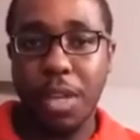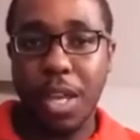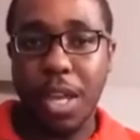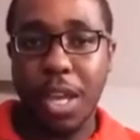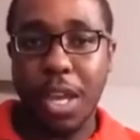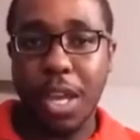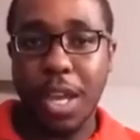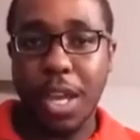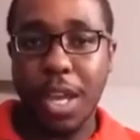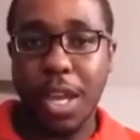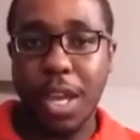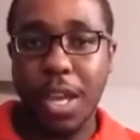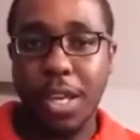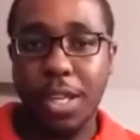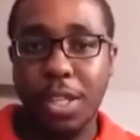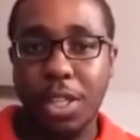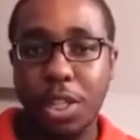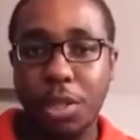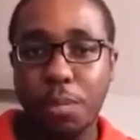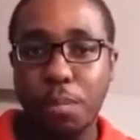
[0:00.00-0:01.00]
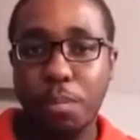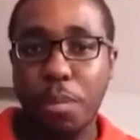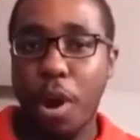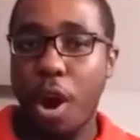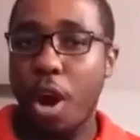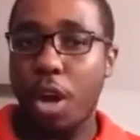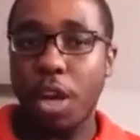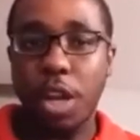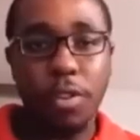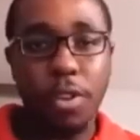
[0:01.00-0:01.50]
It's
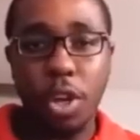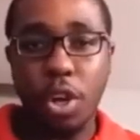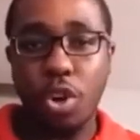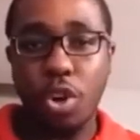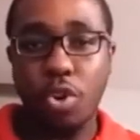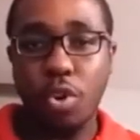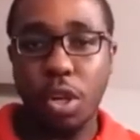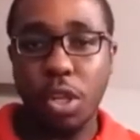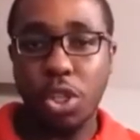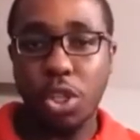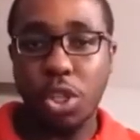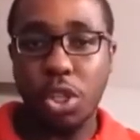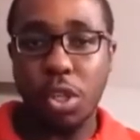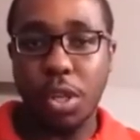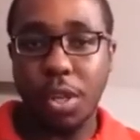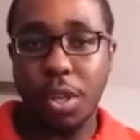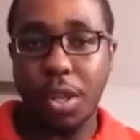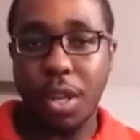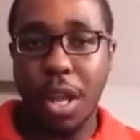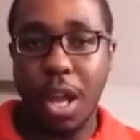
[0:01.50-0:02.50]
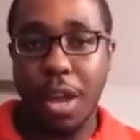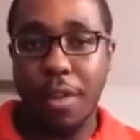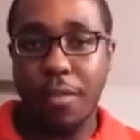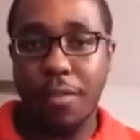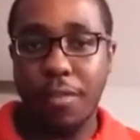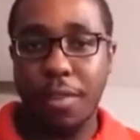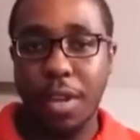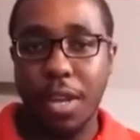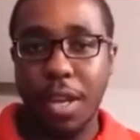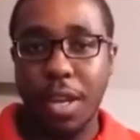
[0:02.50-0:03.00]
part of the Christian
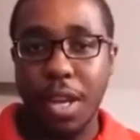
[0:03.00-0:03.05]
life